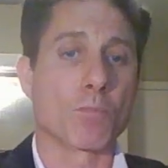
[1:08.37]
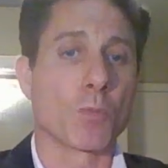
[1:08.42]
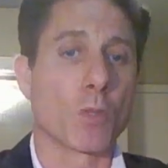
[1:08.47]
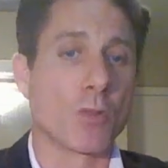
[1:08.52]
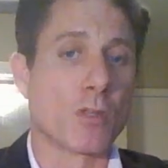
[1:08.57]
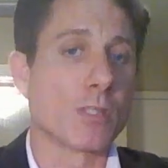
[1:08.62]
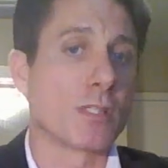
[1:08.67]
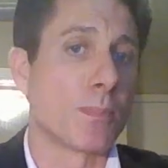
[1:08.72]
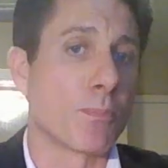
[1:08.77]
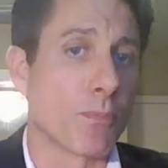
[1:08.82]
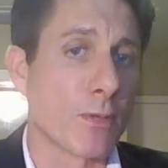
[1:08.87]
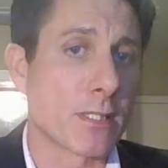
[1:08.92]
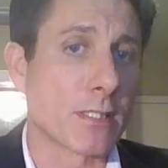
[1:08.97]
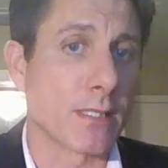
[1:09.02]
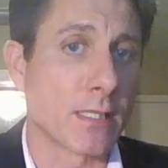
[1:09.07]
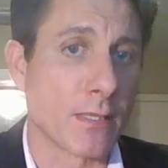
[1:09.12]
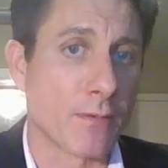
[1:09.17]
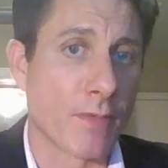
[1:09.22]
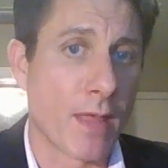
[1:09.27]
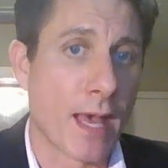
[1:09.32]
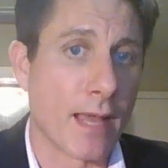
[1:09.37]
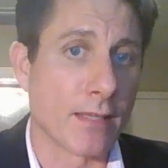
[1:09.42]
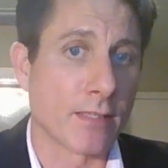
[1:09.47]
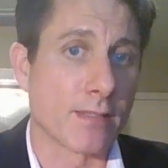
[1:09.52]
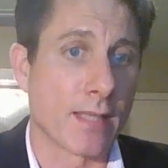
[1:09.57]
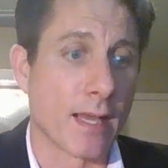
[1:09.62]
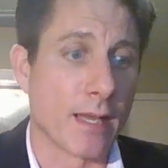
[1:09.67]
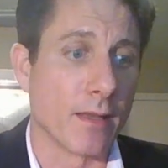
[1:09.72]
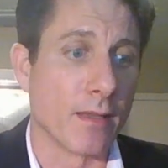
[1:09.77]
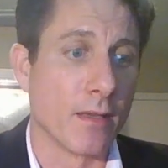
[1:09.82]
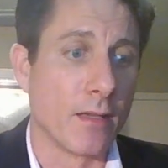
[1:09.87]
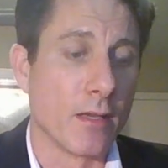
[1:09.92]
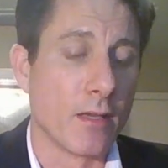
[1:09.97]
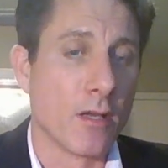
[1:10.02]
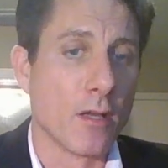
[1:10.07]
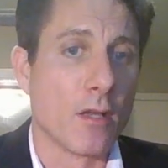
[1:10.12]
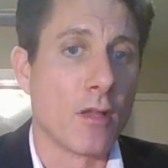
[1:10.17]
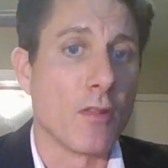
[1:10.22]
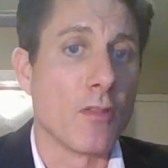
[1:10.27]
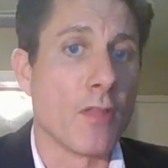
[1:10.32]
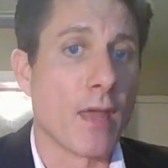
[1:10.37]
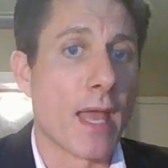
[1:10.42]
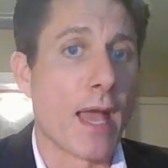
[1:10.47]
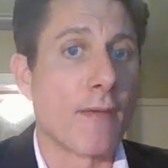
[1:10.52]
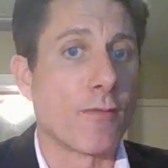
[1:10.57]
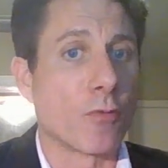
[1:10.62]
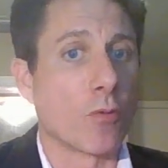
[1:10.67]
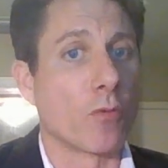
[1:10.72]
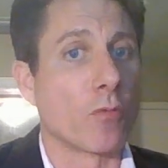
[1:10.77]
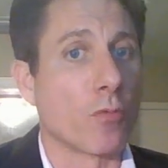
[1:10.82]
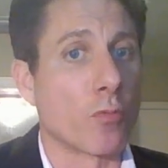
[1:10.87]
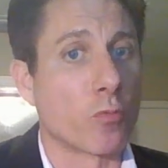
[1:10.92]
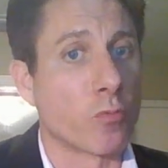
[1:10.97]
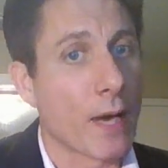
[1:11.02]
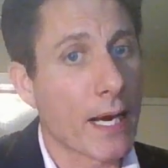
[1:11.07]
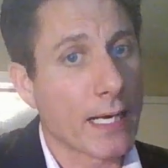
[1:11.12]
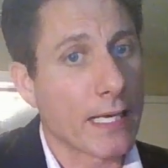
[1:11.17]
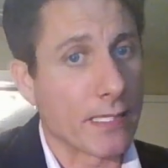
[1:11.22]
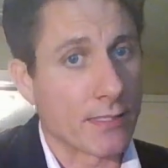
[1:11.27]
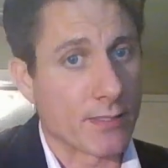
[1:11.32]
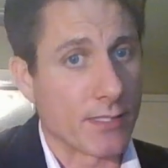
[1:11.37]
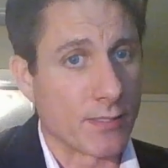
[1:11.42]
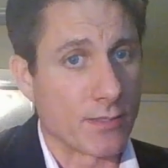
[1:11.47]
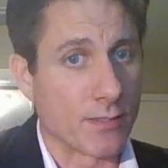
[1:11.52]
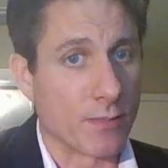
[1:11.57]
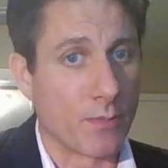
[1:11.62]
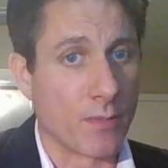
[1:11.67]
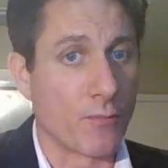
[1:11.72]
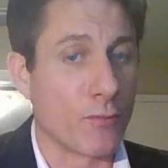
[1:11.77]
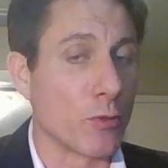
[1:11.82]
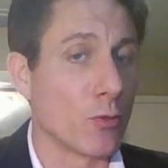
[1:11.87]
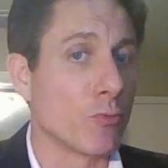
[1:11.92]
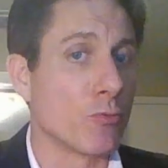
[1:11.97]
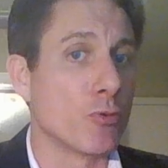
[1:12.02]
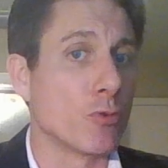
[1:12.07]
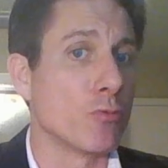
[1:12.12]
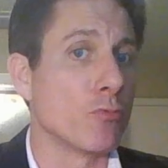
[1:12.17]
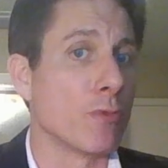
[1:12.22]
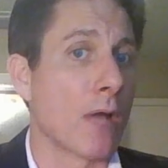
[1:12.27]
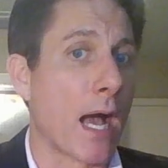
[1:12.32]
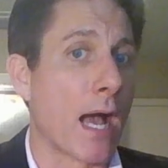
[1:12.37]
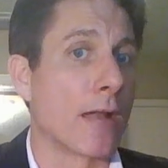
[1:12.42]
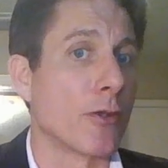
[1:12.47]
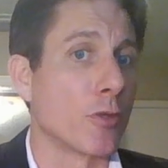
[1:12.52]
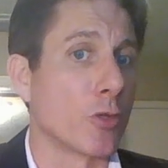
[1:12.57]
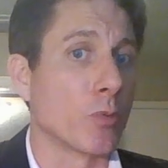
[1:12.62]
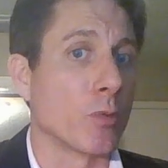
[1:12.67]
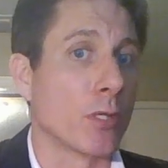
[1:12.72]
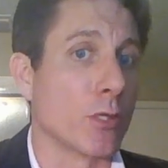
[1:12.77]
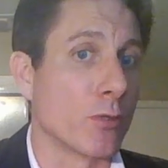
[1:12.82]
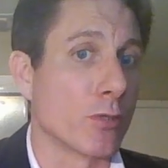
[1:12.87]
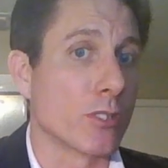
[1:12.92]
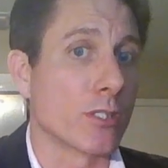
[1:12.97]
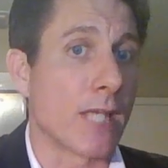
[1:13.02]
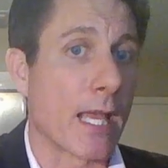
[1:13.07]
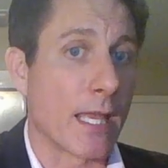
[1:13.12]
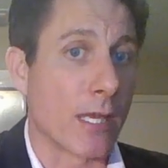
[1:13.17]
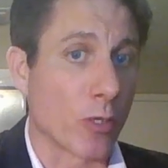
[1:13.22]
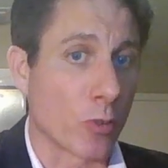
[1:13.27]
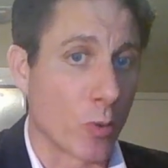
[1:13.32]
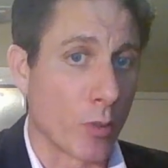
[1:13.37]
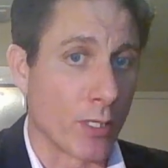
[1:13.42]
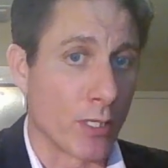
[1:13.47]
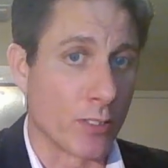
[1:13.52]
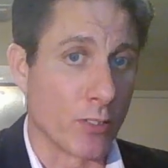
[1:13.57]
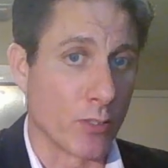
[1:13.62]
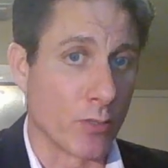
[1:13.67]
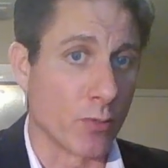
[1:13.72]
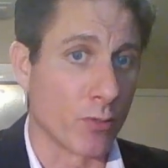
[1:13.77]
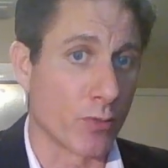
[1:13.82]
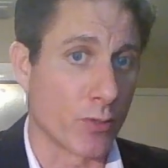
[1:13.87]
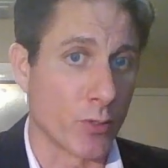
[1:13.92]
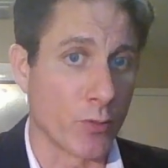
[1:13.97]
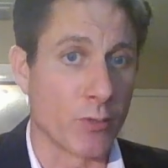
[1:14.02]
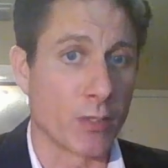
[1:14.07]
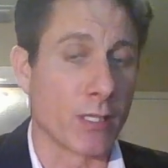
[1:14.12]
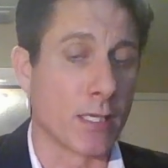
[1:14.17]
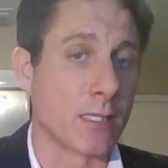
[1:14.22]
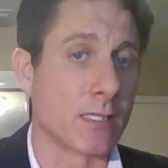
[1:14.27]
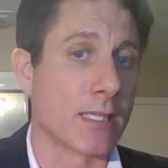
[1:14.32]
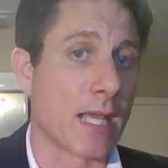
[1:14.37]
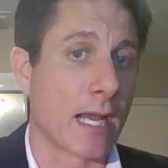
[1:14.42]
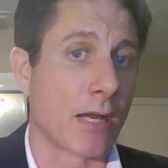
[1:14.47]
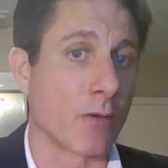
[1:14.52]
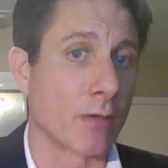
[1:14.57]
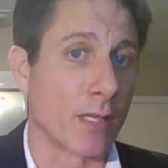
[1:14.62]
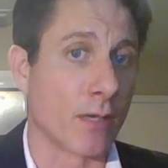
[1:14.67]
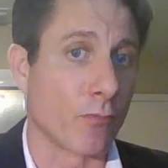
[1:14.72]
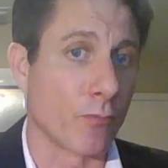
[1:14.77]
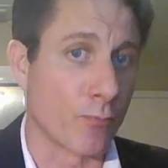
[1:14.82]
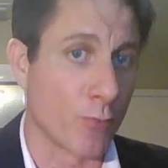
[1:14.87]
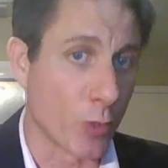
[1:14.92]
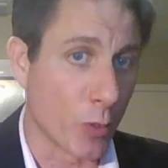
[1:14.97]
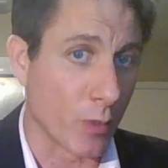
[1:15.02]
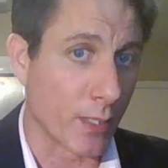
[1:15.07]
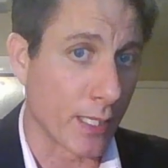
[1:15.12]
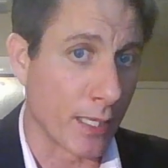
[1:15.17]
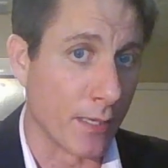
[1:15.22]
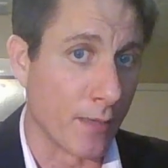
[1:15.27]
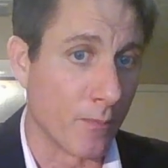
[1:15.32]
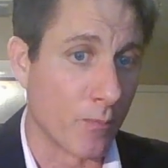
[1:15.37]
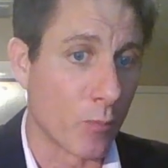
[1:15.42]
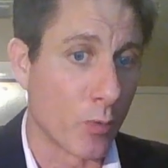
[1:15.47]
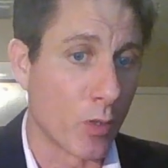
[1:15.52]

The simplicity of that is that they have a rating system. If you do not do what you say you're going to do through the integrity of doing it,